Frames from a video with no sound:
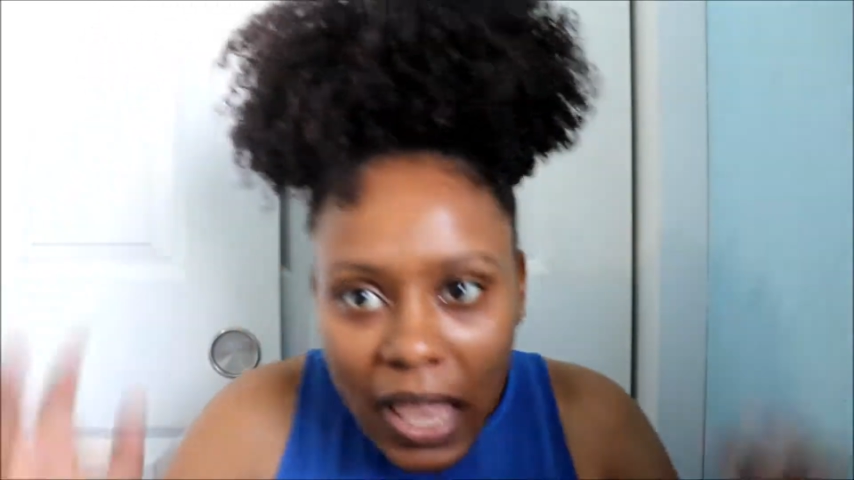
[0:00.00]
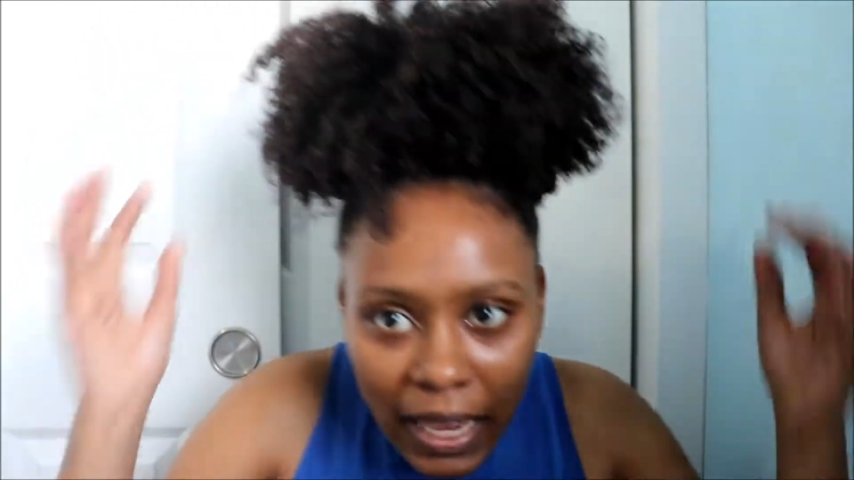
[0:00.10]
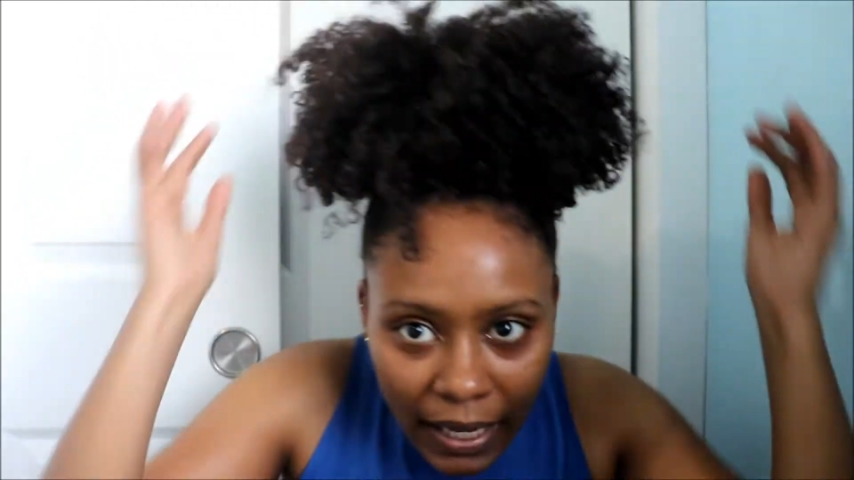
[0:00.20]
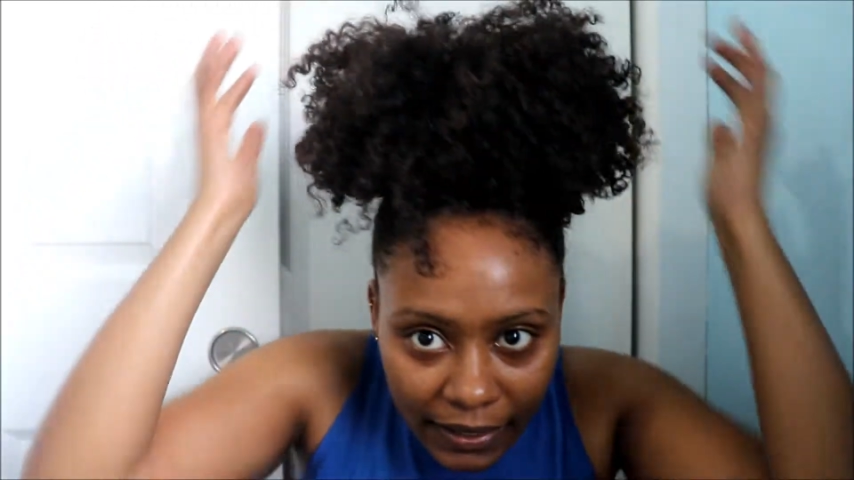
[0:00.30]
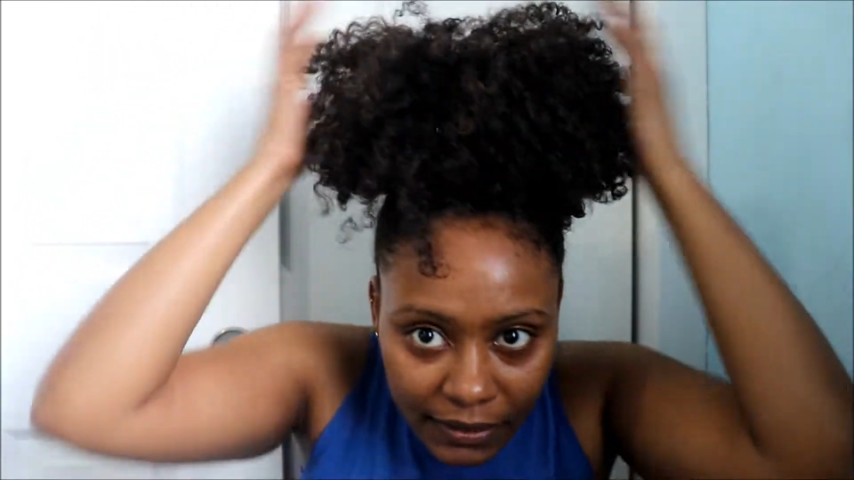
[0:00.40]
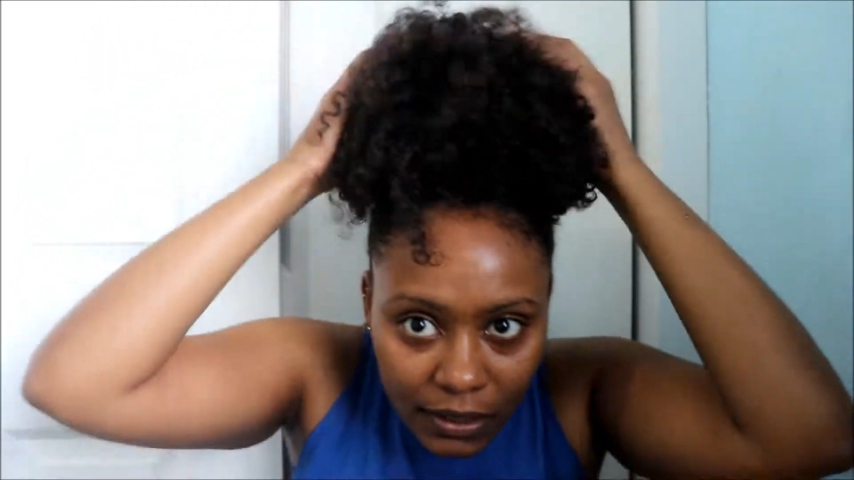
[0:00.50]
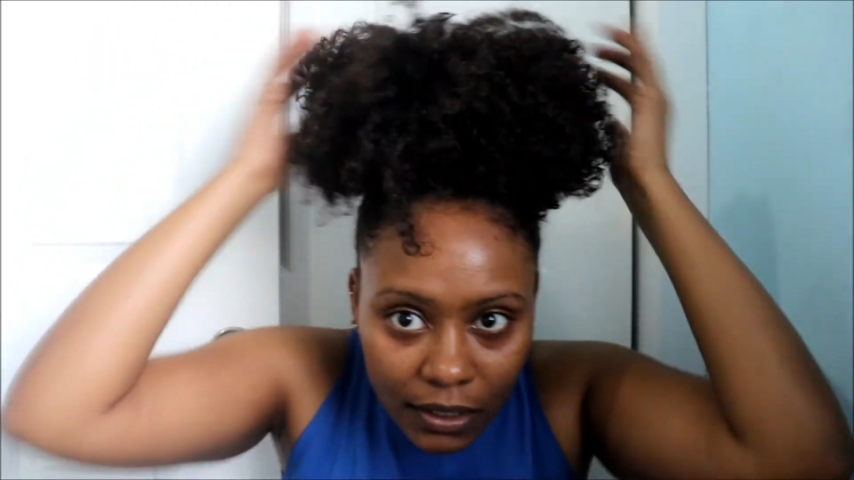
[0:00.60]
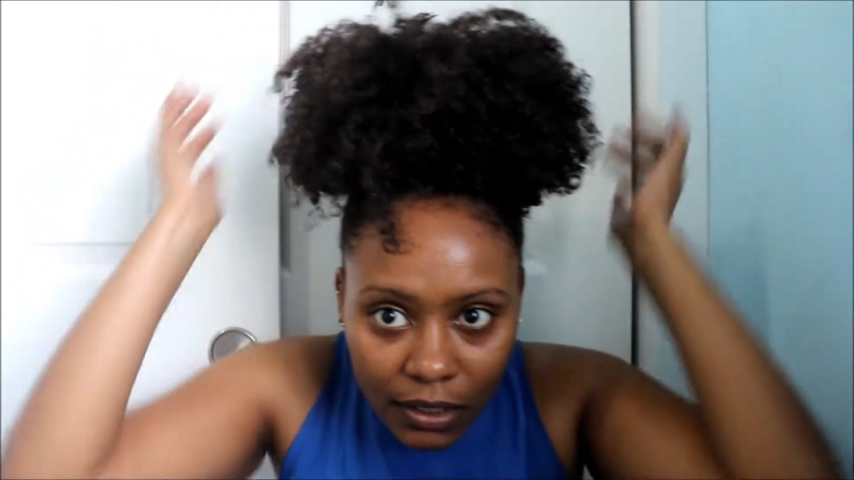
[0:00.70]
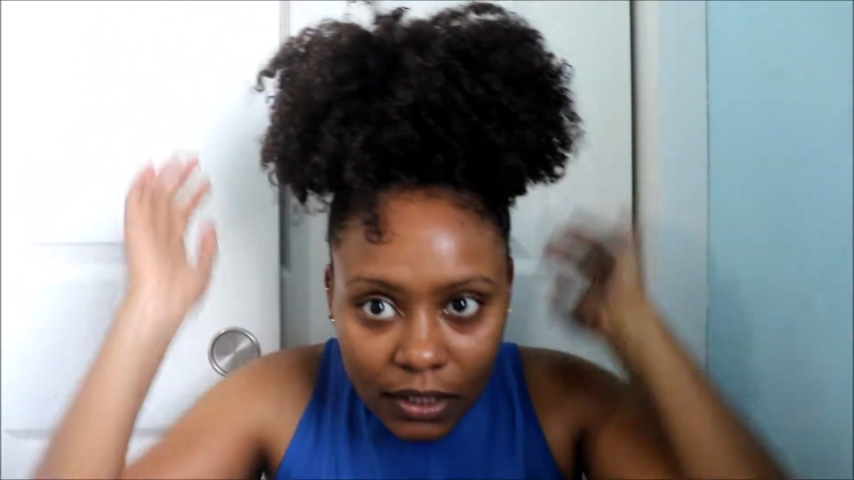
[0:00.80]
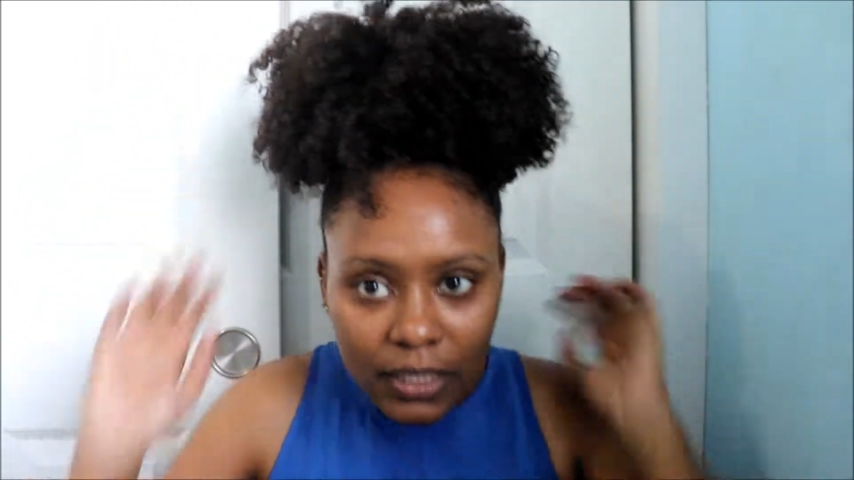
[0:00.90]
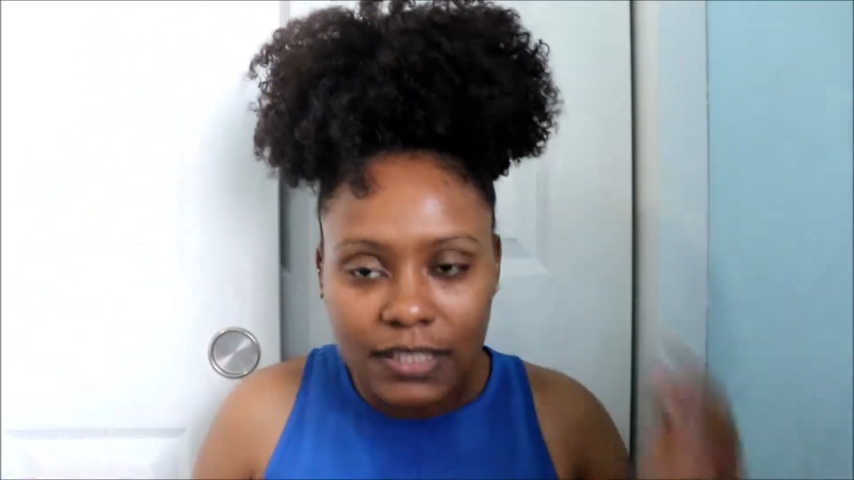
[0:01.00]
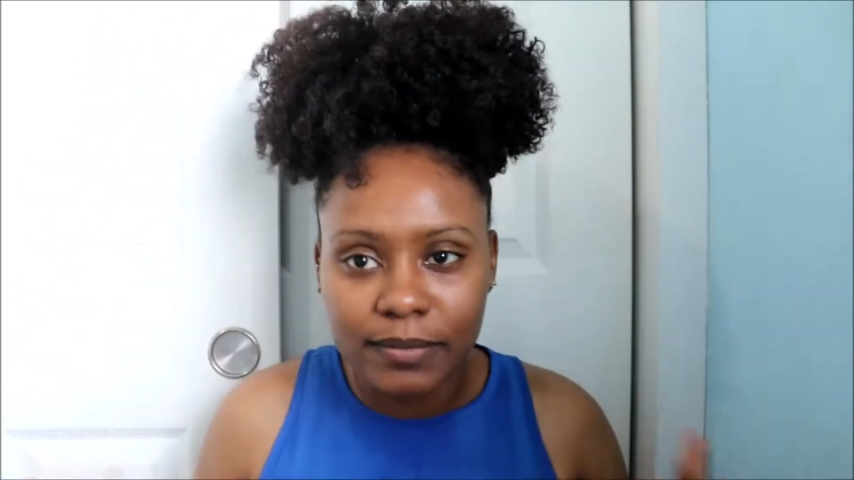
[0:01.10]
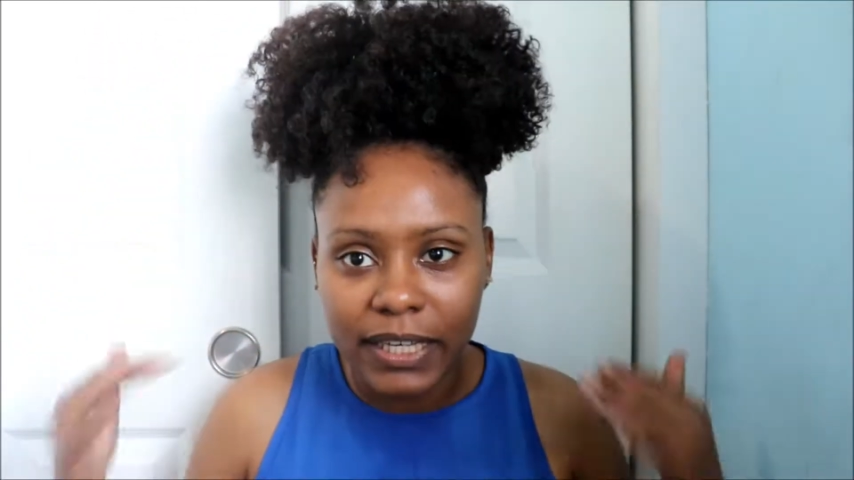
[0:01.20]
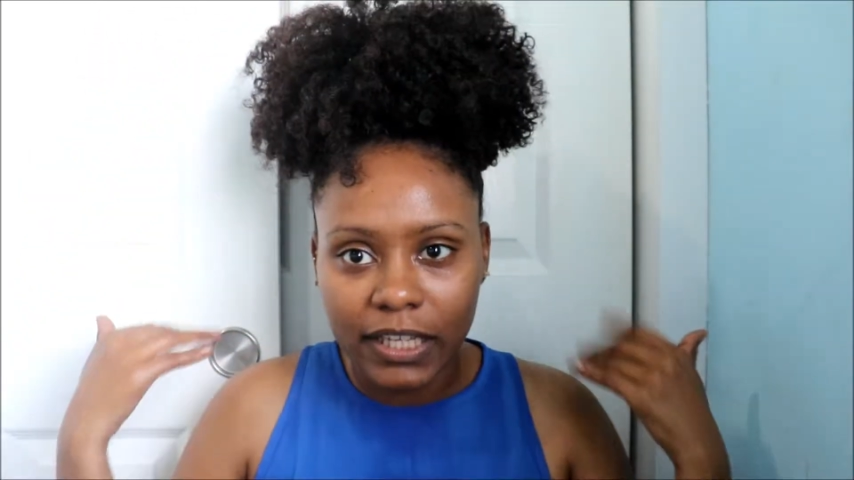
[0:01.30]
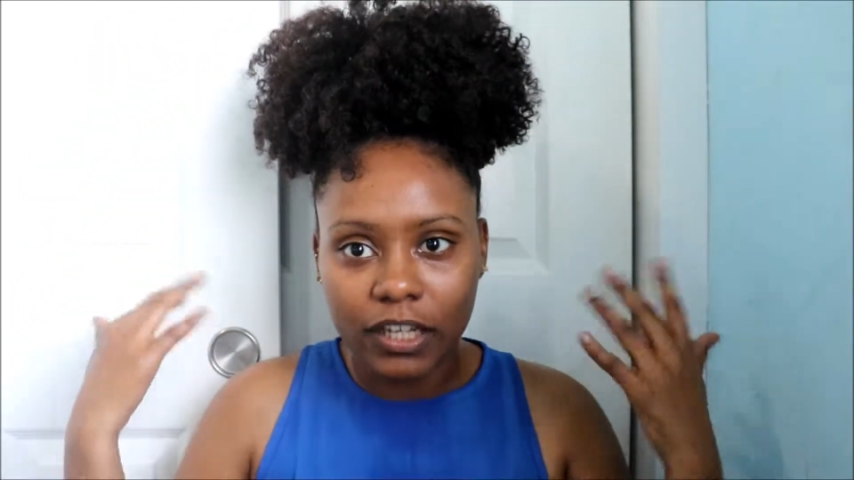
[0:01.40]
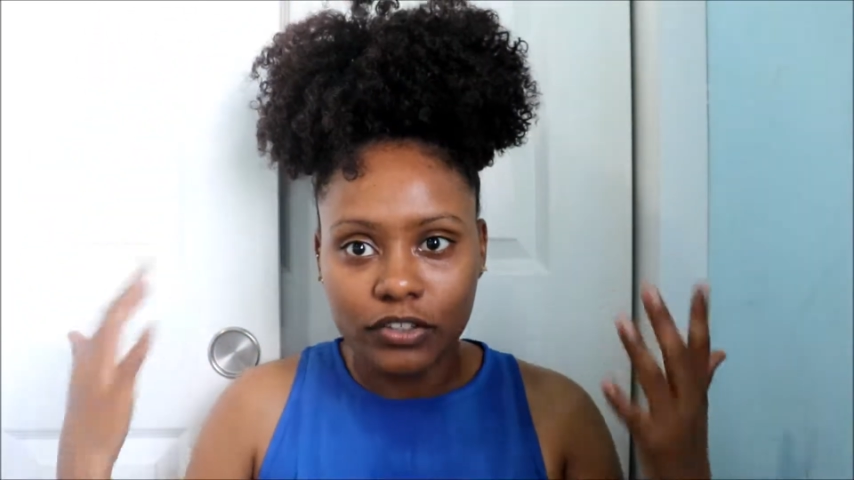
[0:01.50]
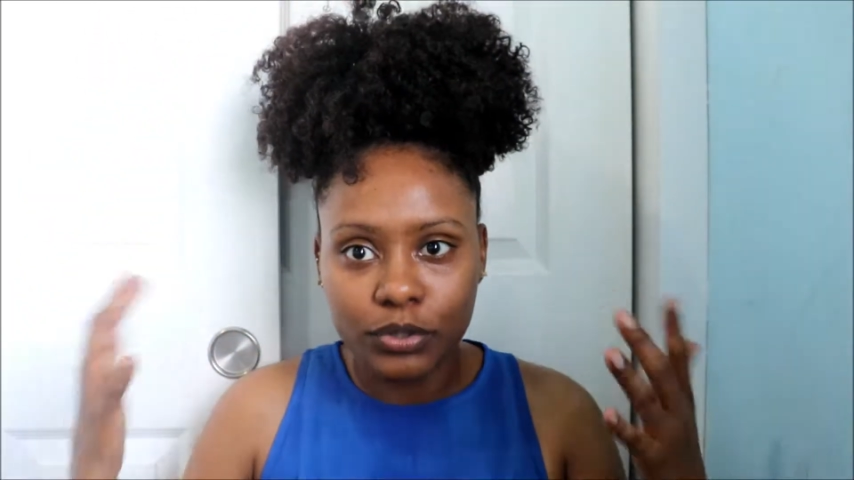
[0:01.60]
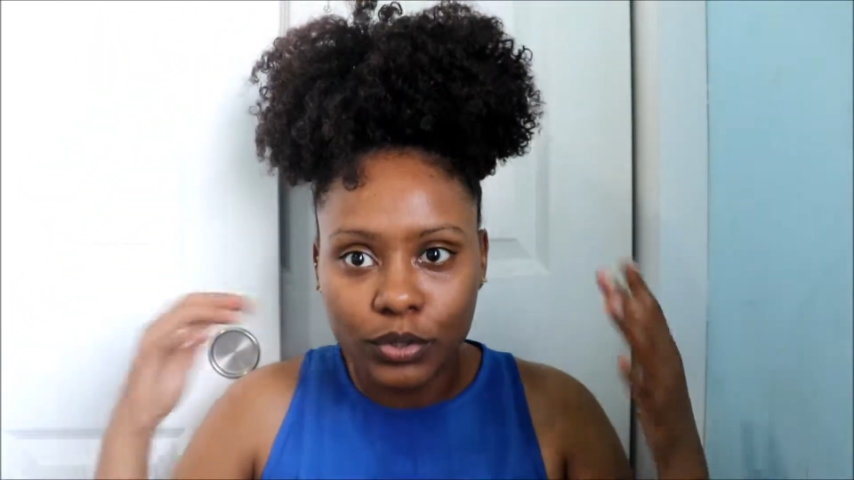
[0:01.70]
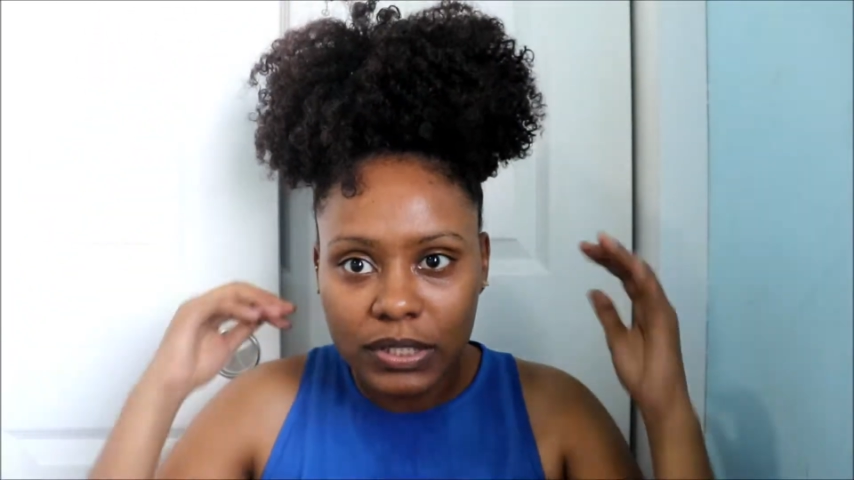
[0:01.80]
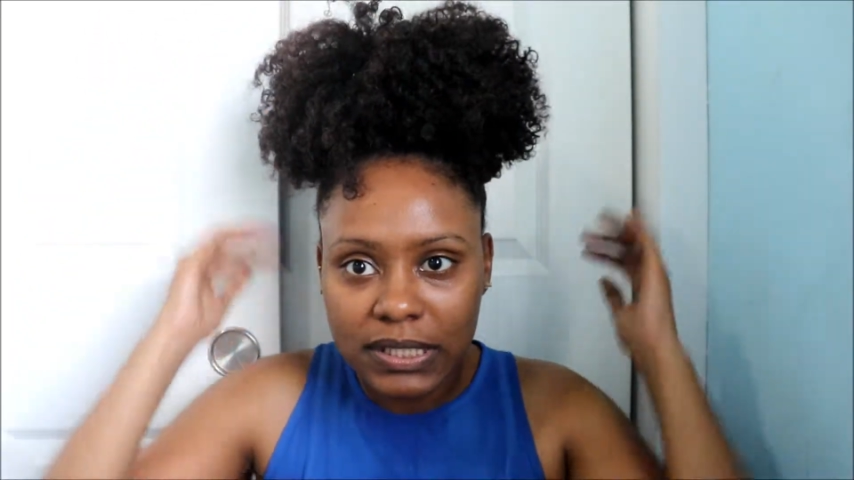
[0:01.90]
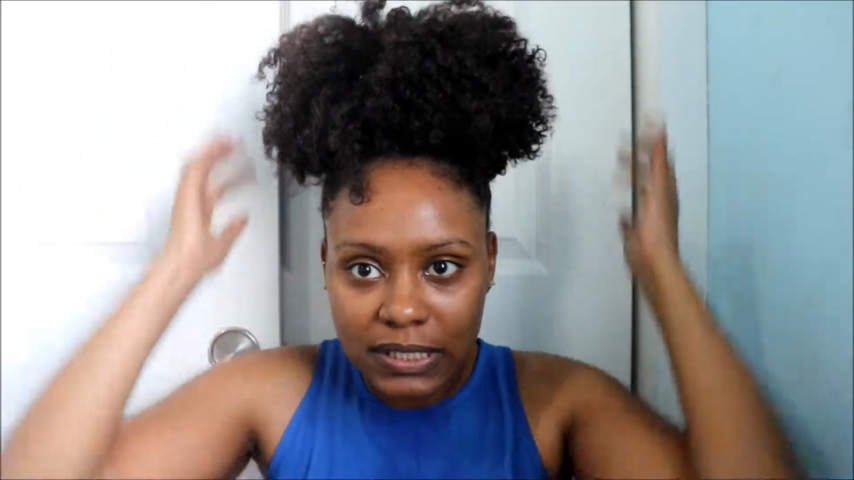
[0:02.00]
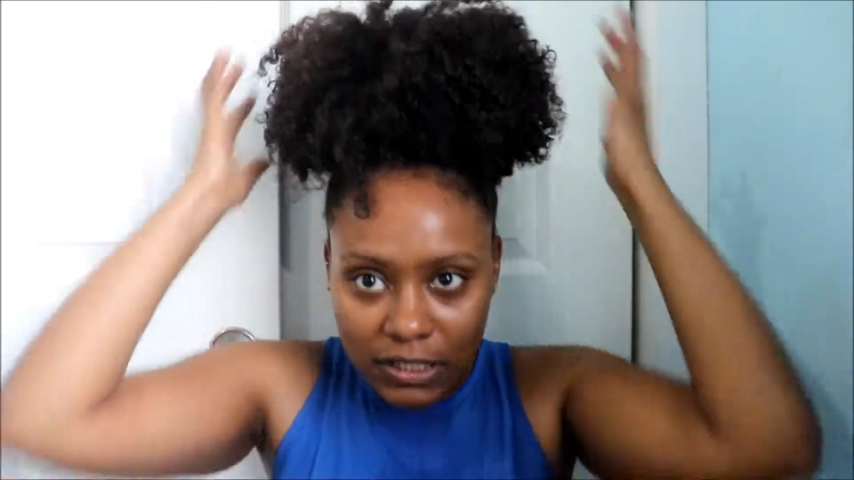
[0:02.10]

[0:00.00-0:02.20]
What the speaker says: And as my hair grows,